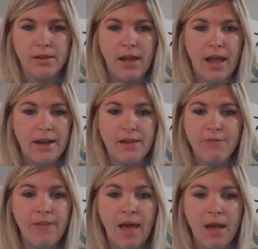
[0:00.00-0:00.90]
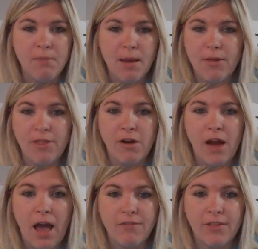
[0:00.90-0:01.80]
And even then, maybe they're
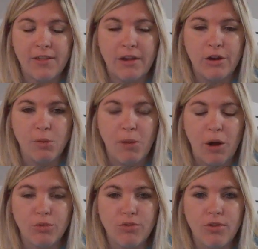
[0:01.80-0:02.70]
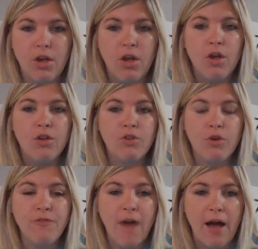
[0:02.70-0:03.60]
not even seeing your posts.
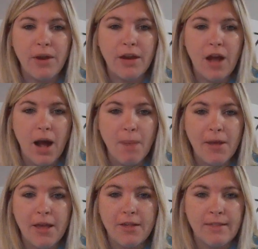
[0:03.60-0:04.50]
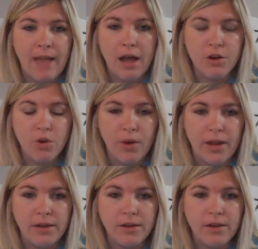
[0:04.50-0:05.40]
So following up is not
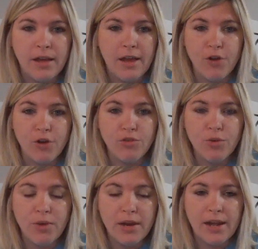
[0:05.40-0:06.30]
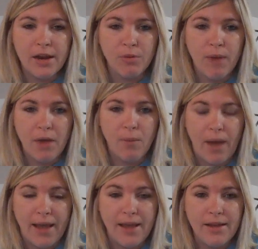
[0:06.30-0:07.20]
annoying. If you're doing it in a right
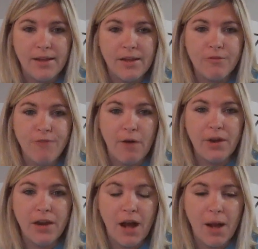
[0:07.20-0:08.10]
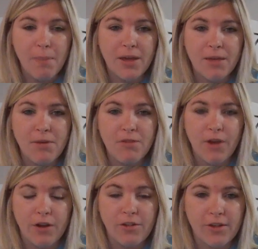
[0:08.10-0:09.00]
way, following up can be
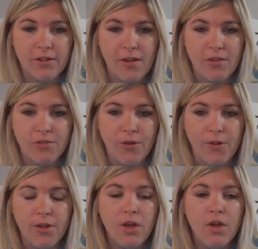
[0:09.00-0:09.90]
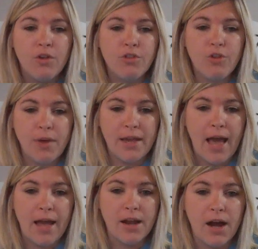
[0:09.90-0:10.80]
very successful. So
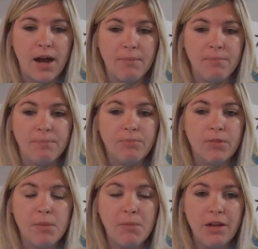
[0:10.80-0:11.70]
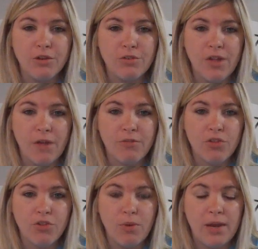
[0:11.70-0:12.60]
again, committing yourself to
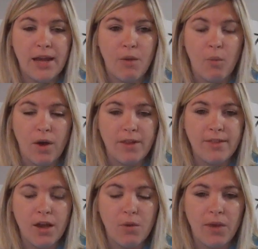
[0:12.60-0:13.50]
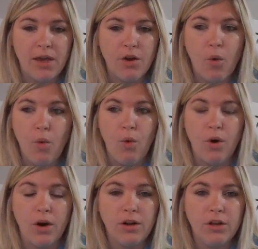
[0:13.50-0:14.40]
doing it 1 day a week
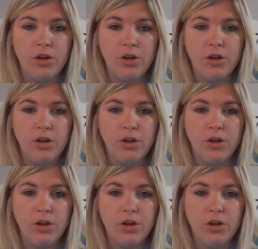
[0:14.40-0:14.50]
or,